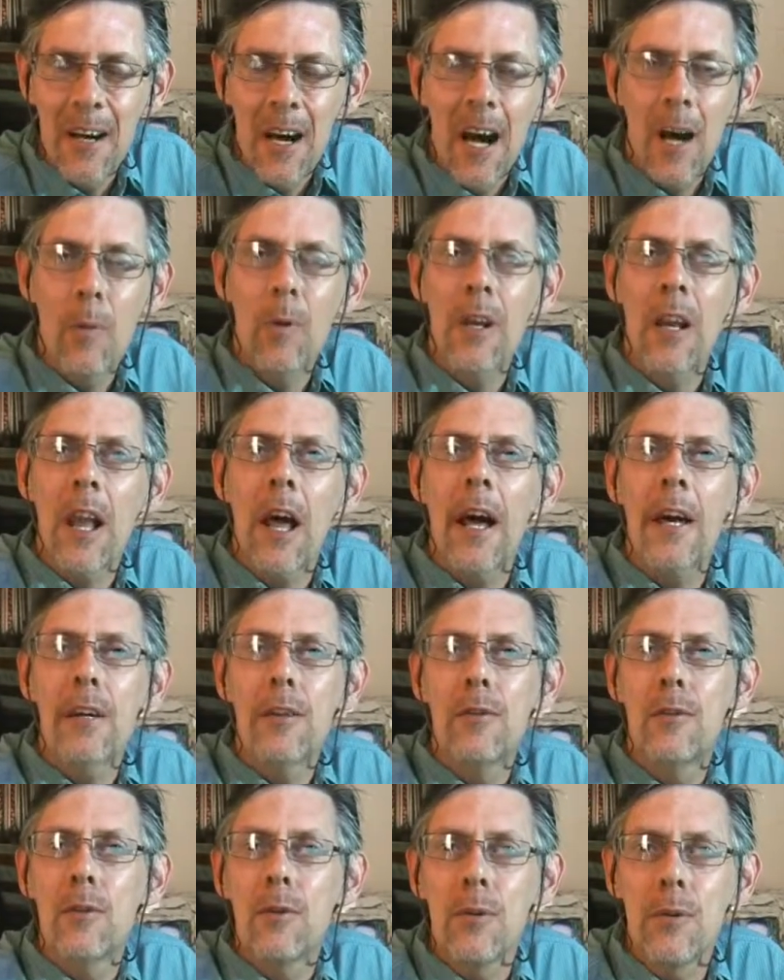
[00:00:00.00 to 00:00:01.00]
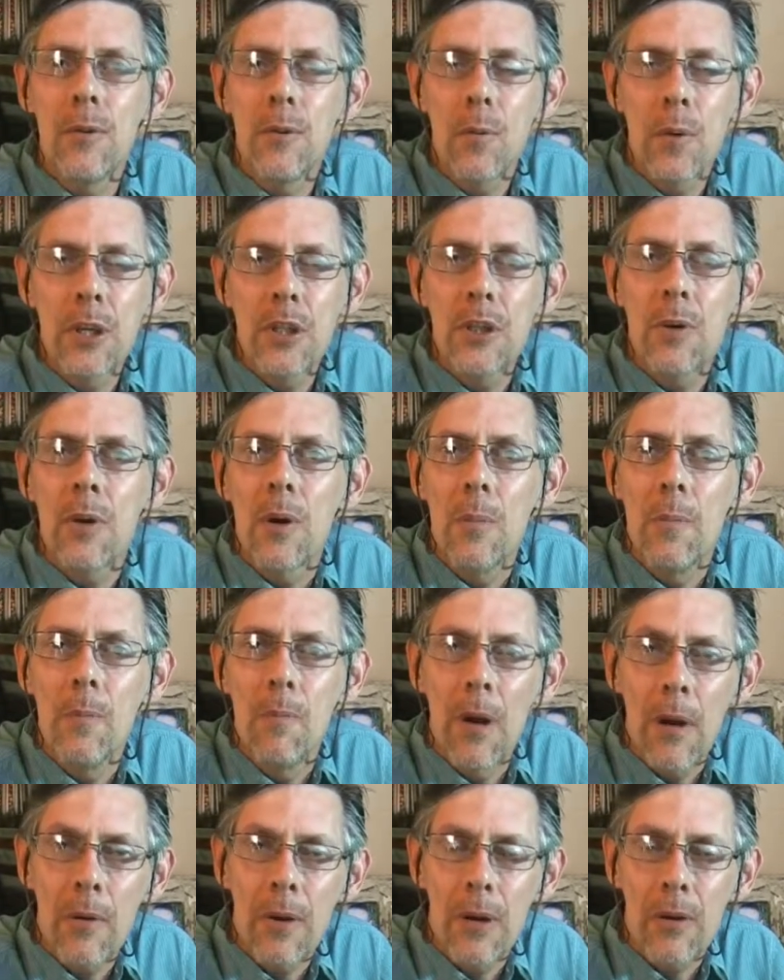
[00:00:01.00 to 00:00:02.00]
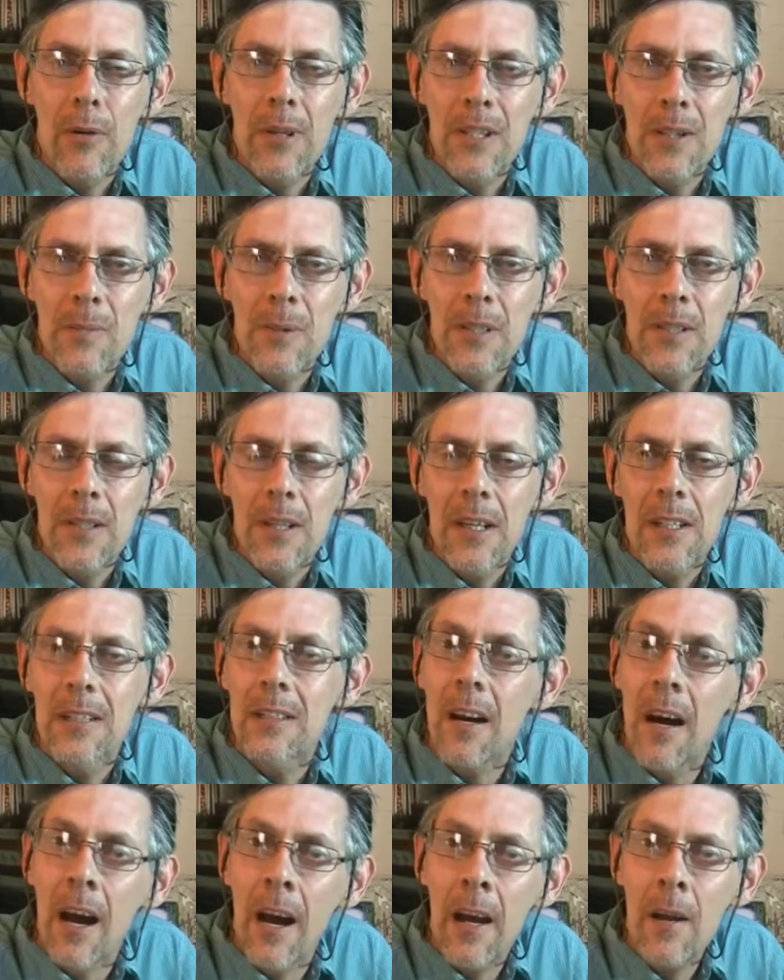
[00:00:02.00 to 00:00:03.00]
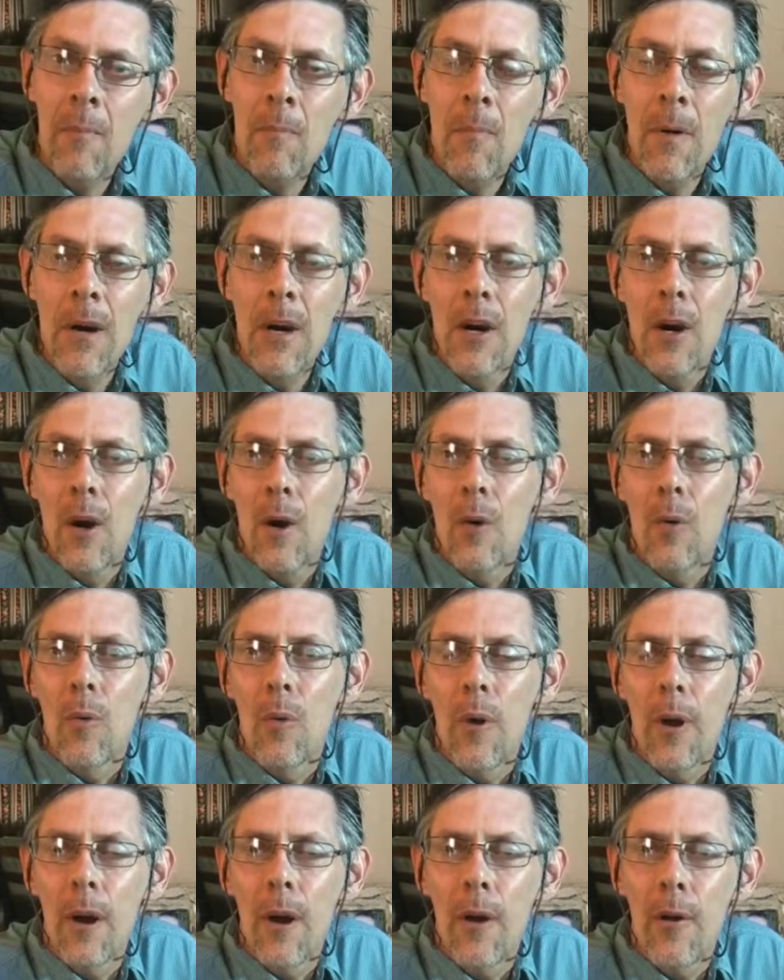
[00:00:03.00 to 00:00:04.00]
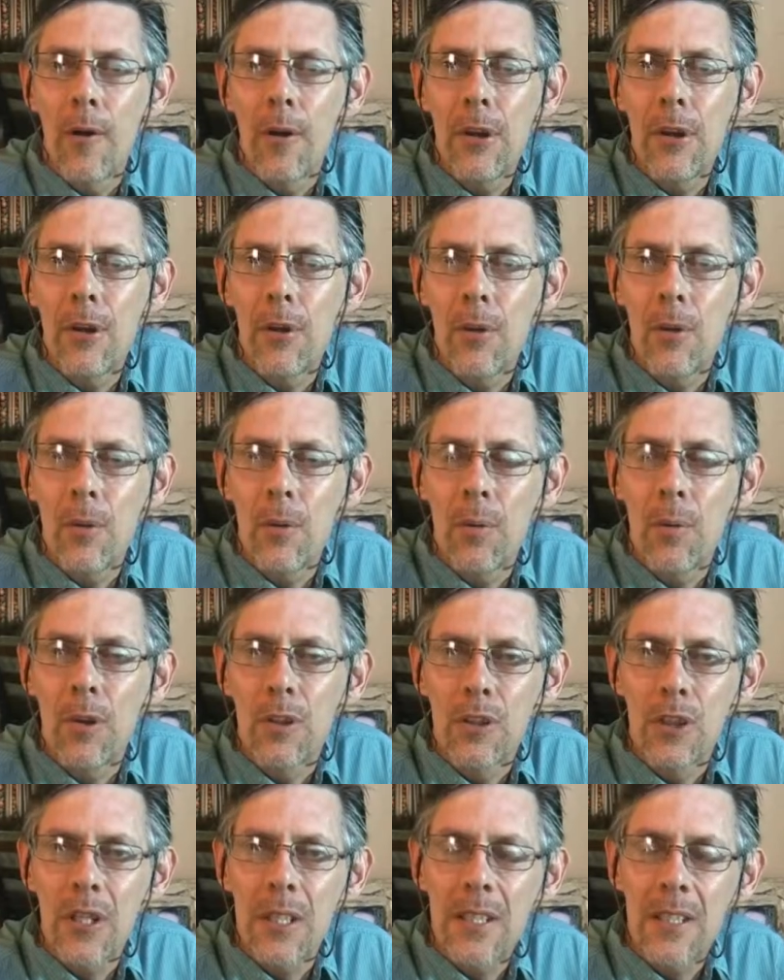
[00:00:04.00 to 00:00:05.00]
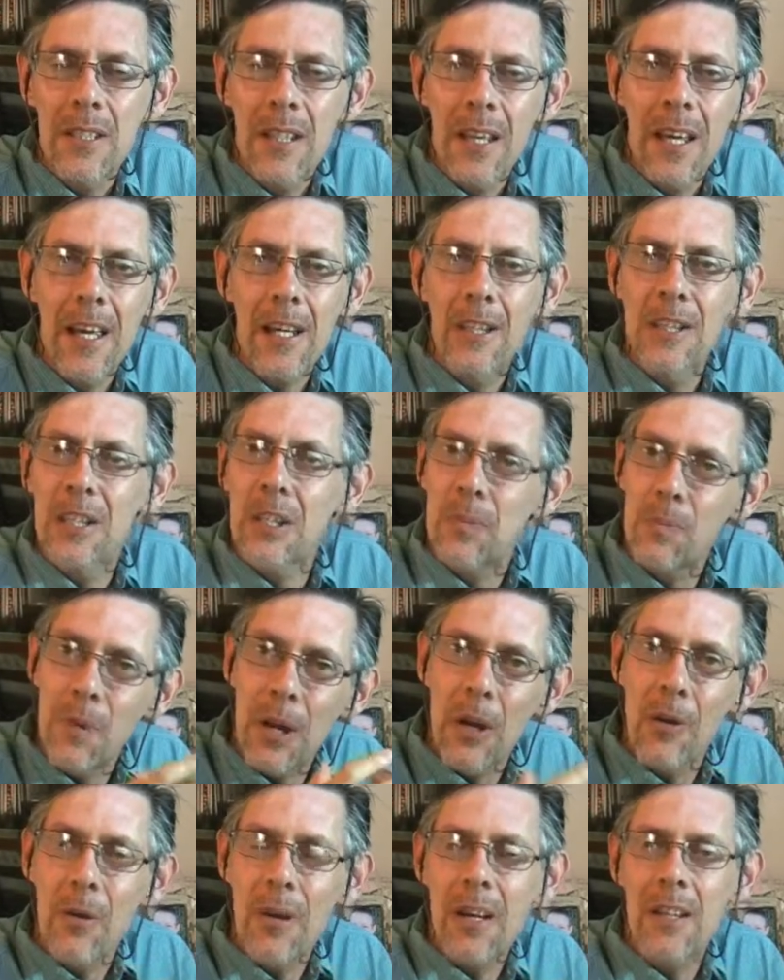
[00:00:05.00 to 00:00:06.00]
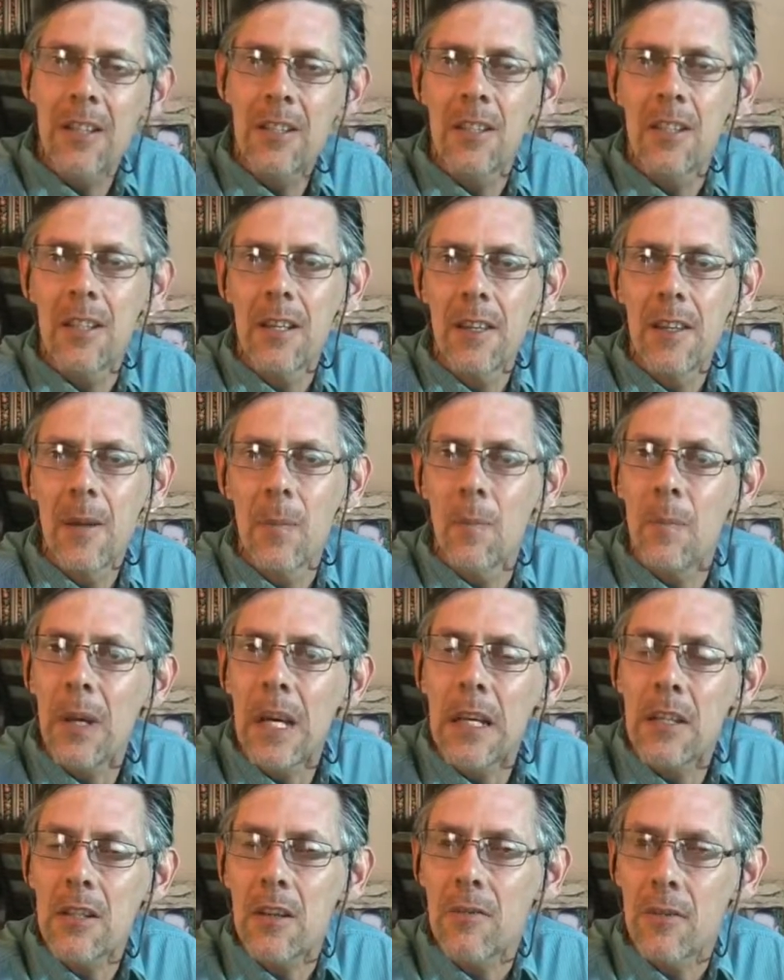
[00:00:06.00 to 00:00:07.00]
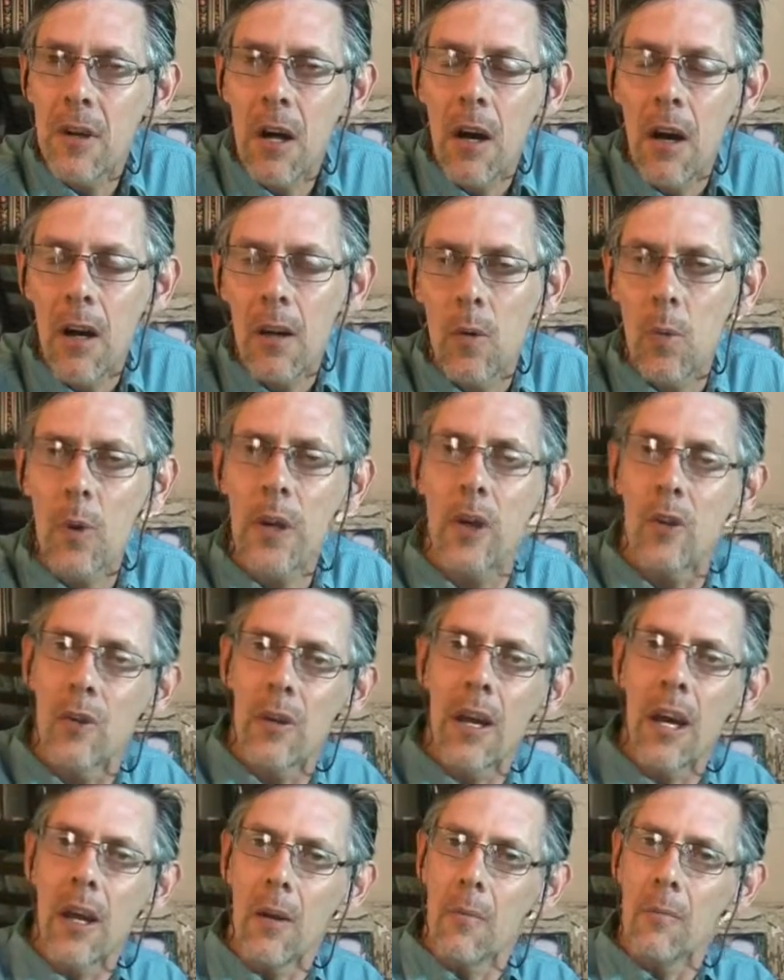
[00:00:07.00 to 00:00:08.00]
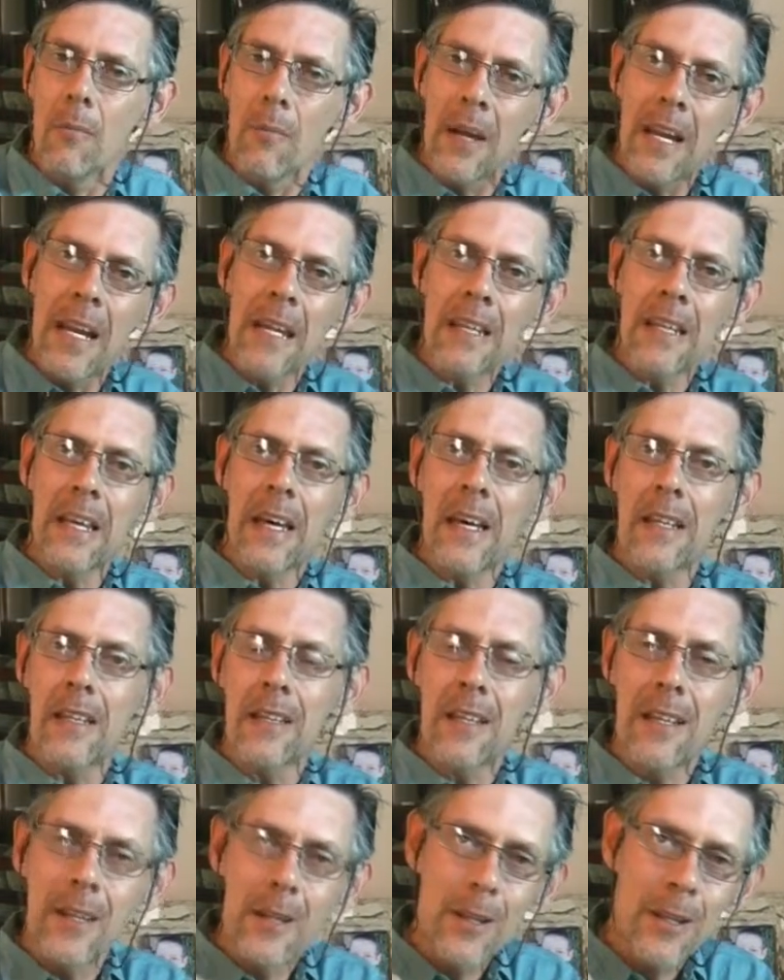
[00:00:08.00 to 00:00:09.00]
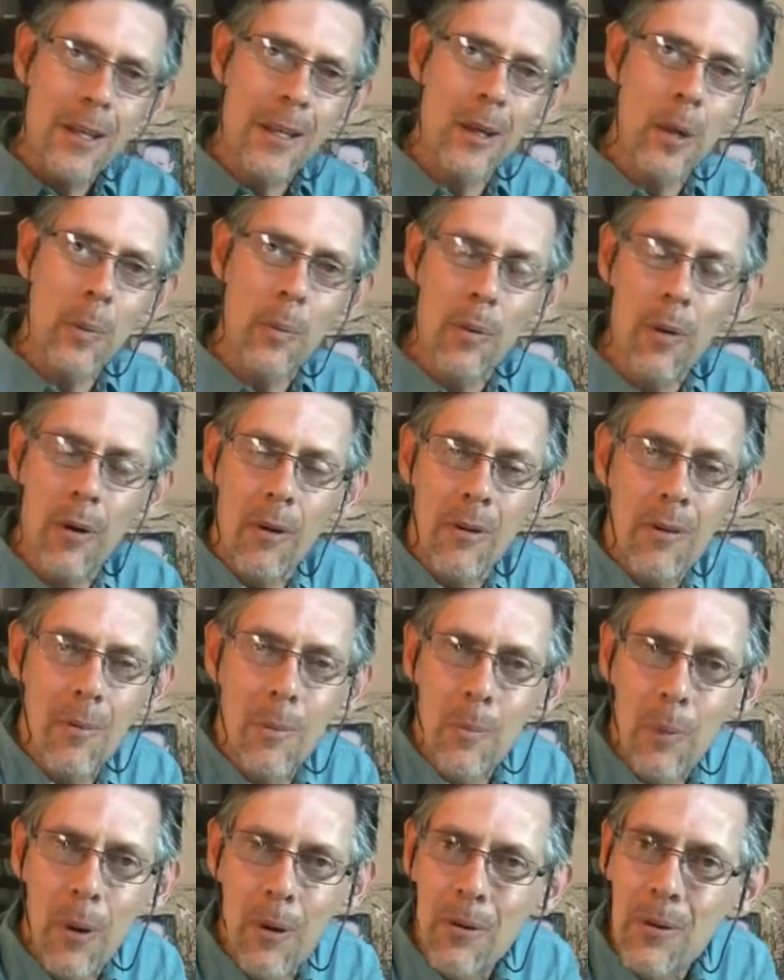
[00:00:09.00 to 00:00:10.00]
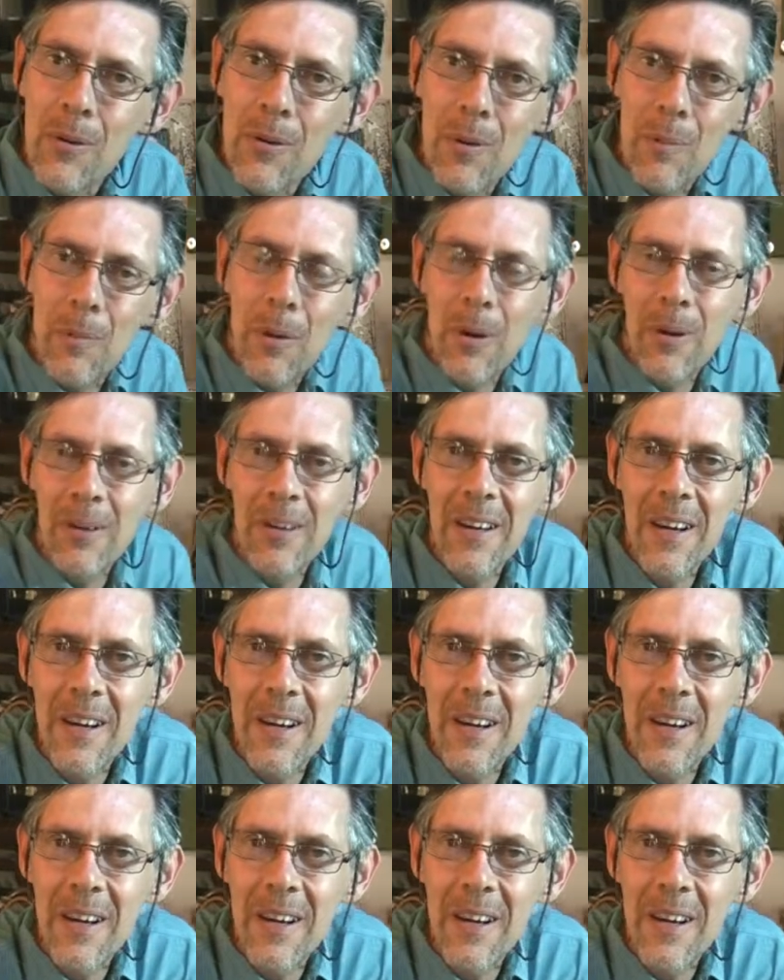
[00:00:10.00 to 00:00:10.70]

I would like to wish you a Merry Christmas, a time where you will just experience the peace of God, where you can meditate, think upon, ponder upon